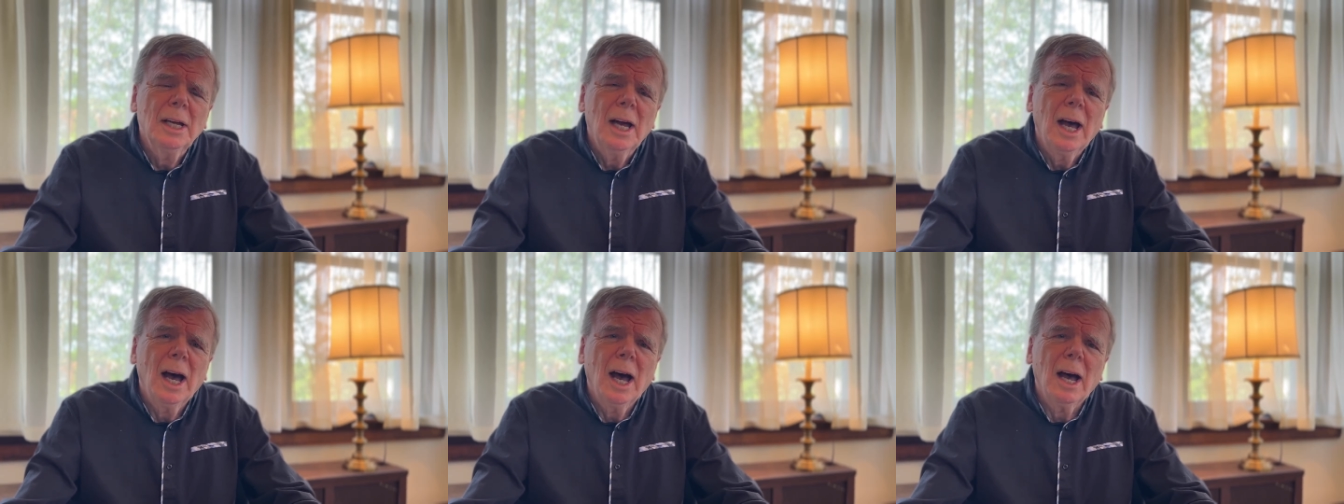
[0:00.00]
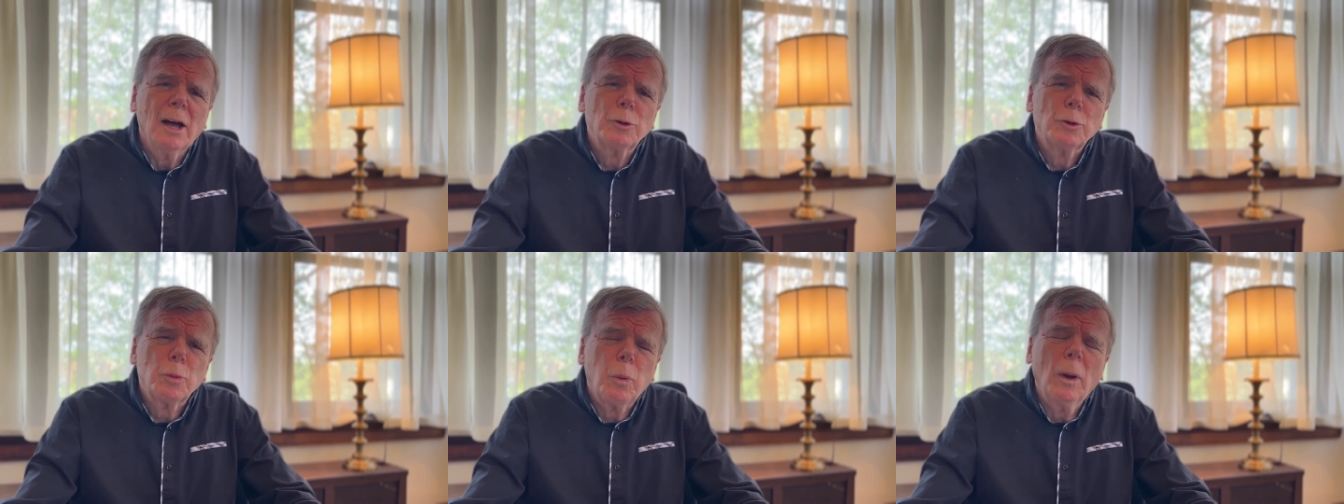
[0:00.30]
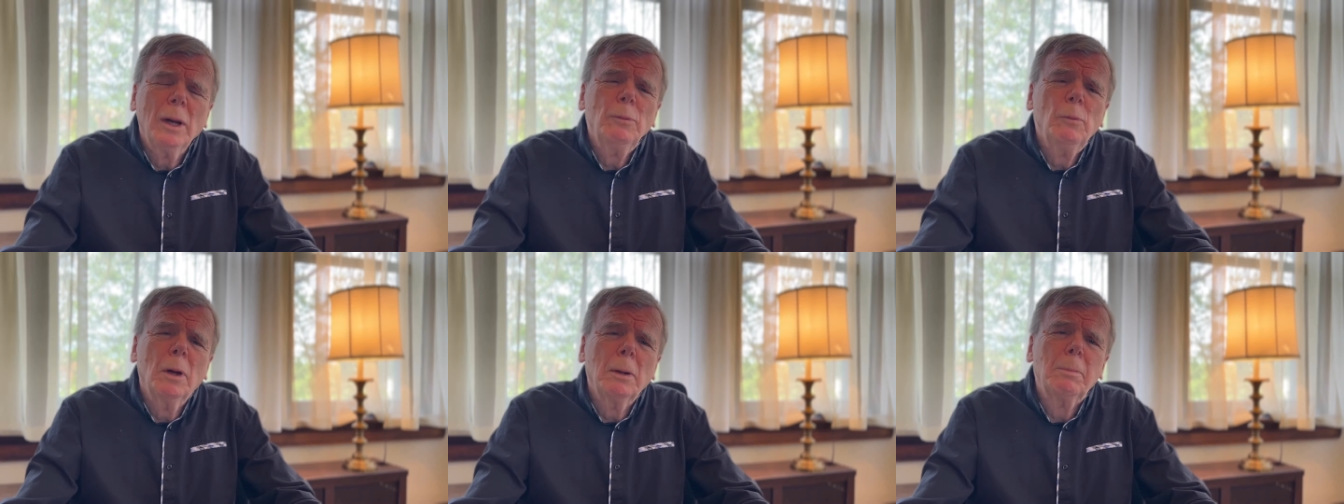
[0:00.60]
uh,
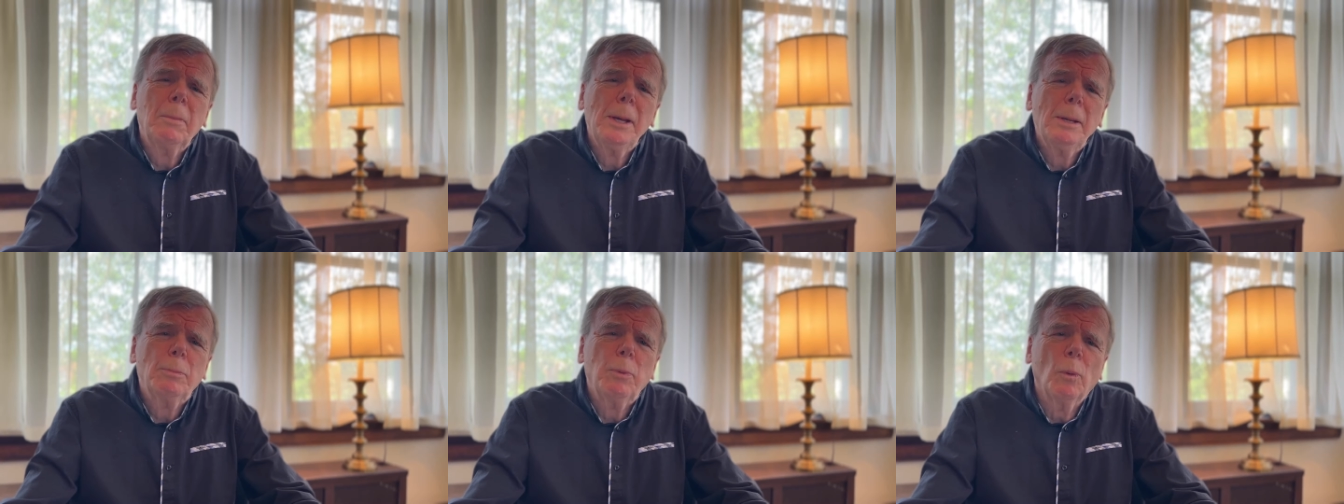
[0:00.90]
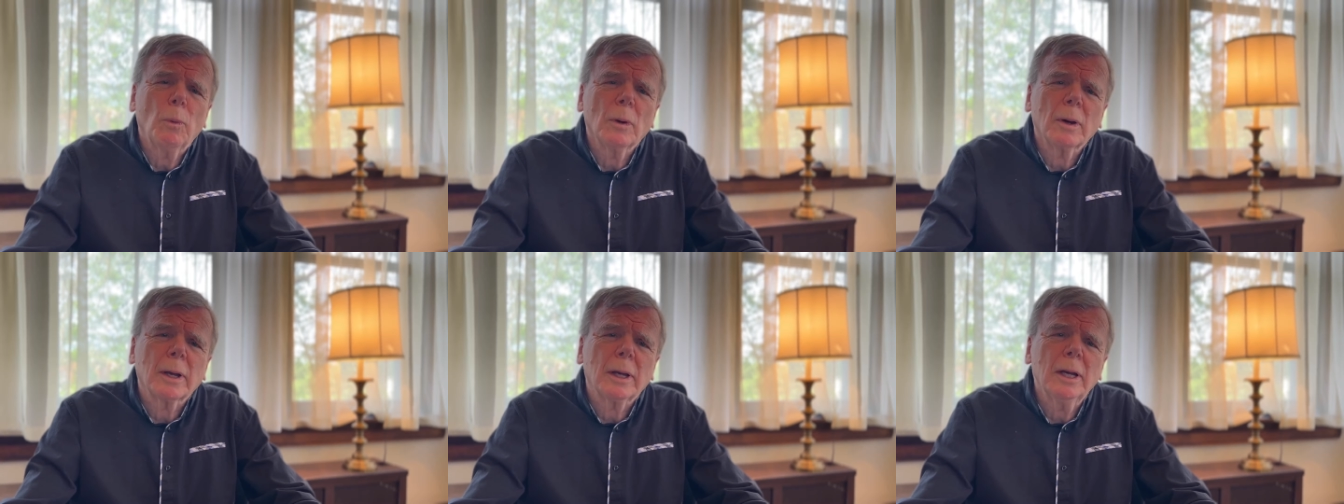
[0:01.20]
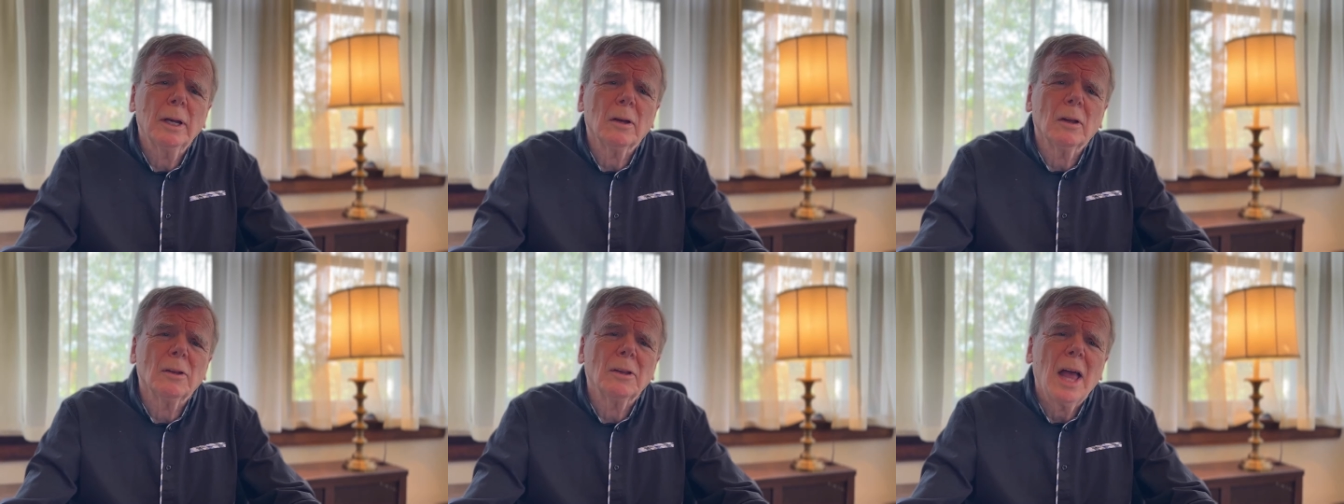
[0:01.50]
21 people were
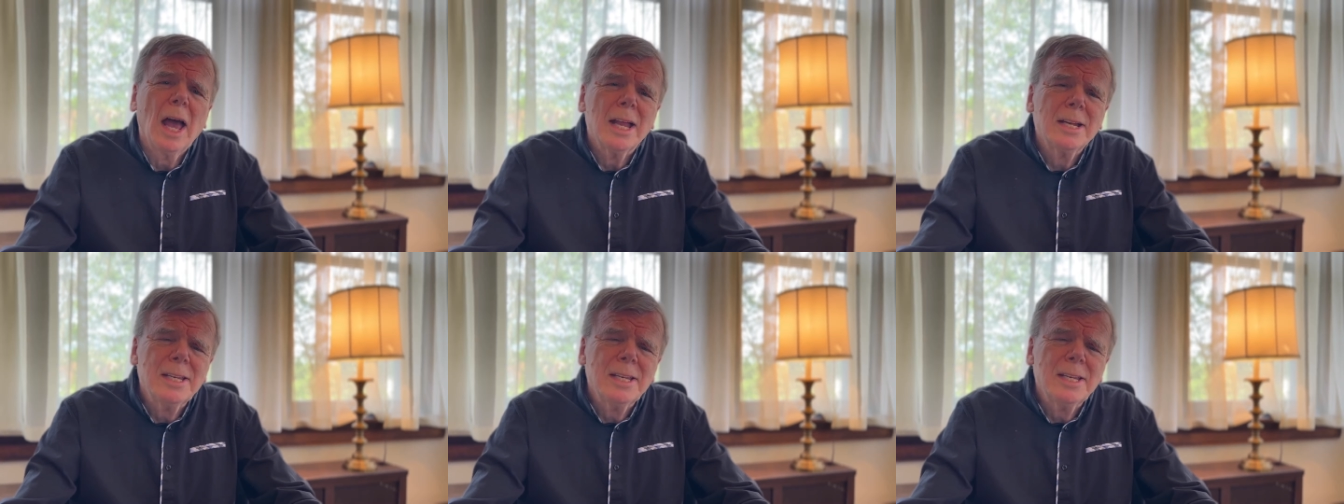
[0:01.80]
killed.